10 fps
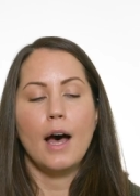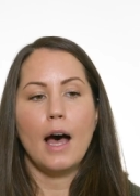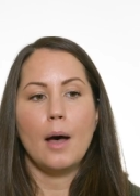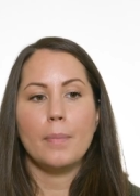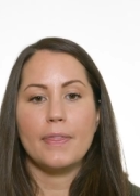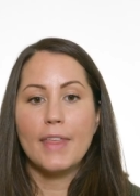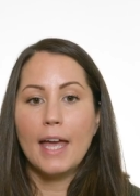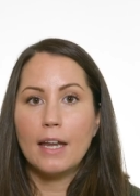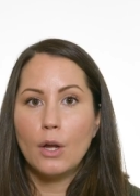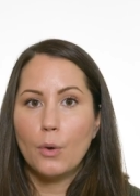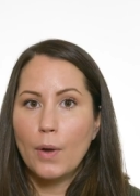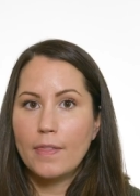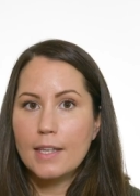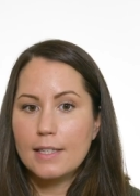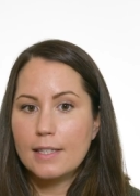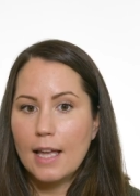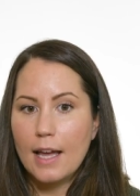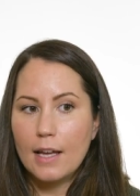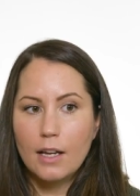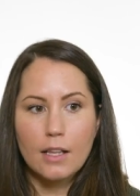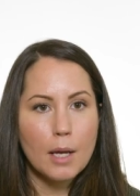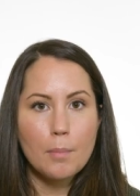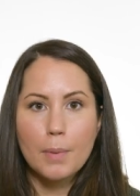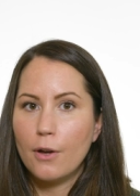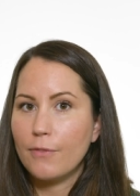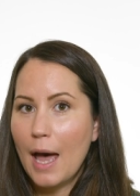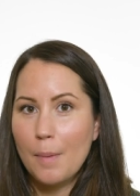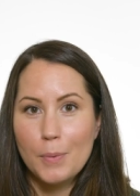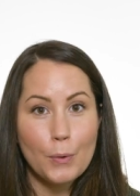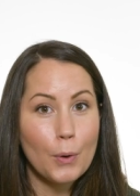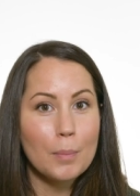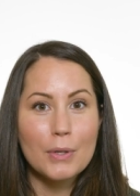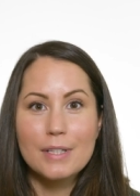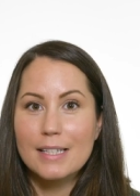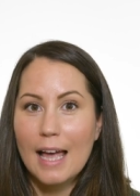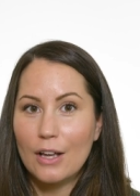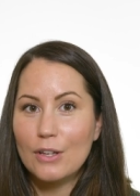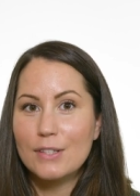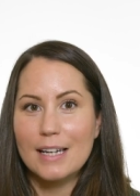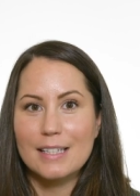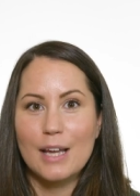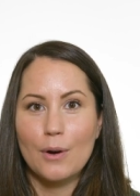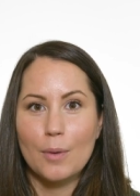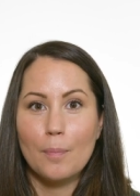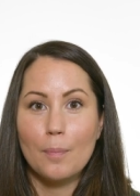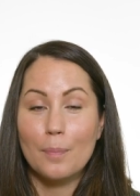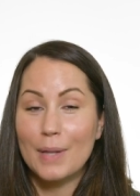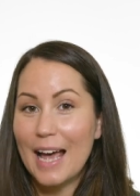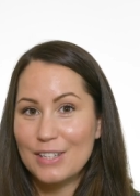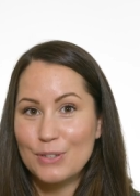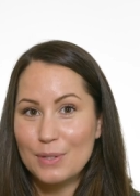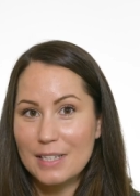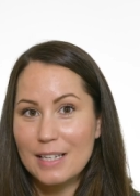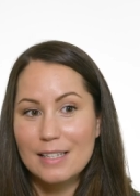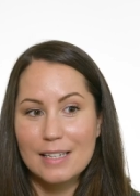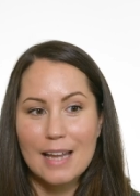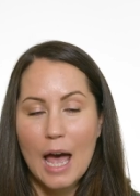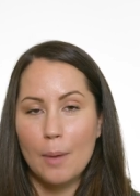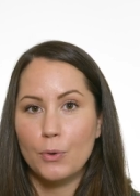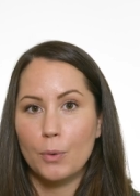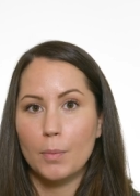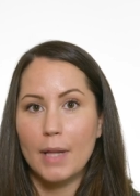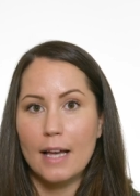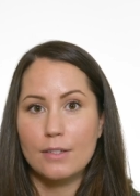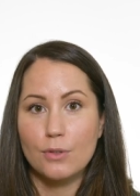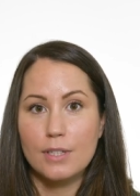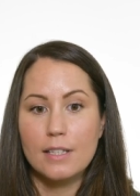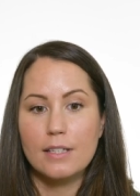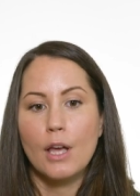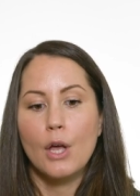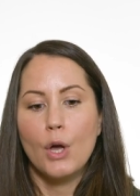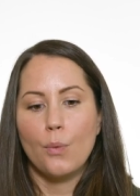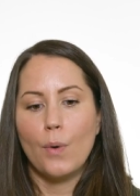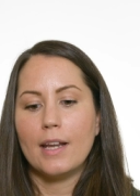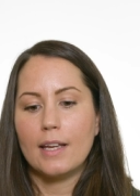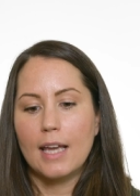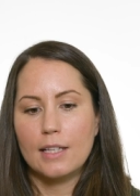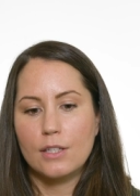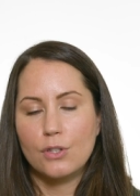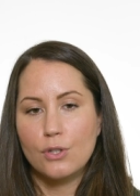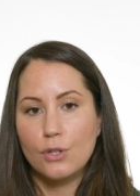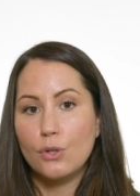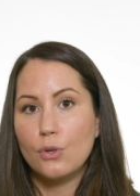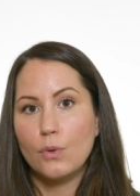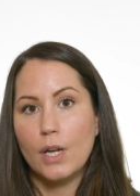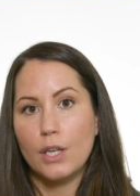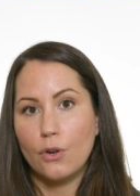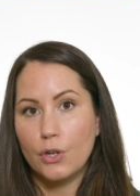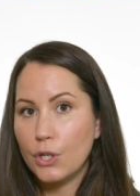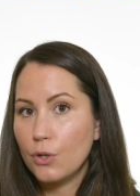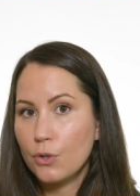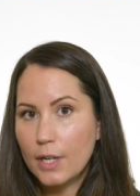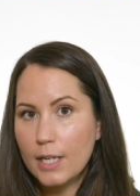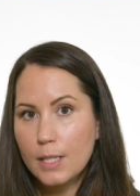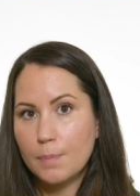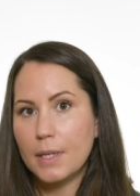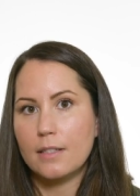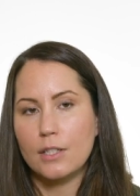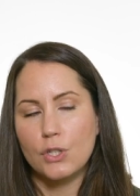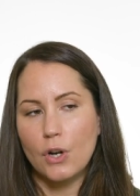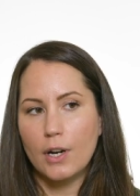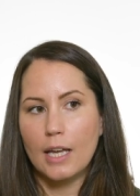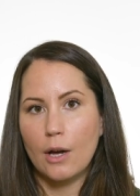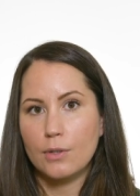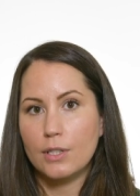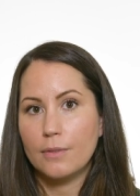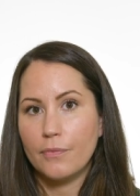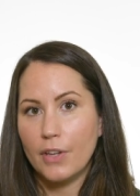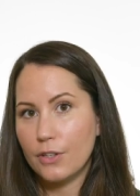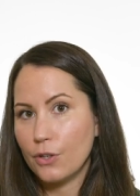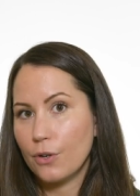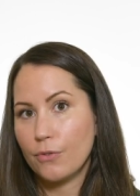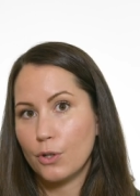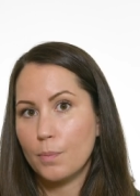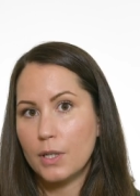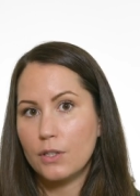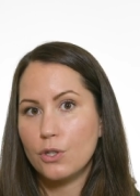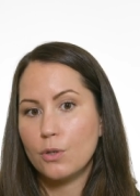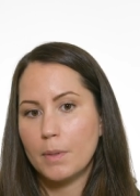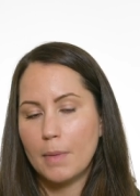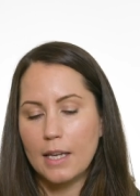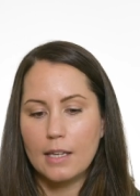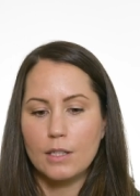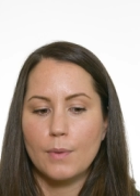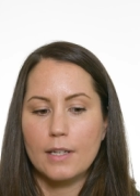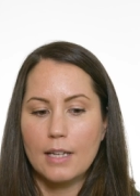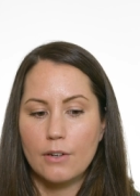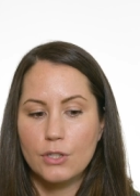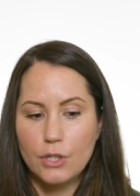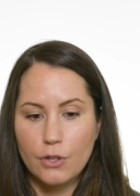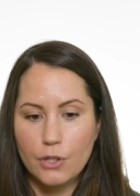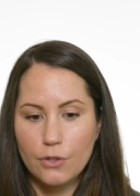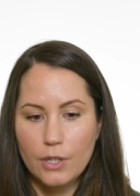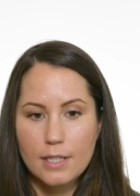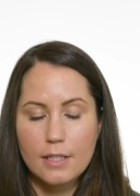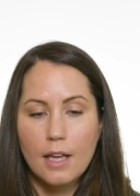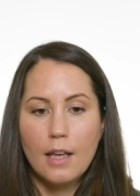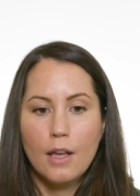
Um, but then when this clump of abnormal cells that is now a blastocyst, an abnormal blastocyst, when it gets to your uterus, because it's starting out in your fallopian tube and making its way down into your uterus,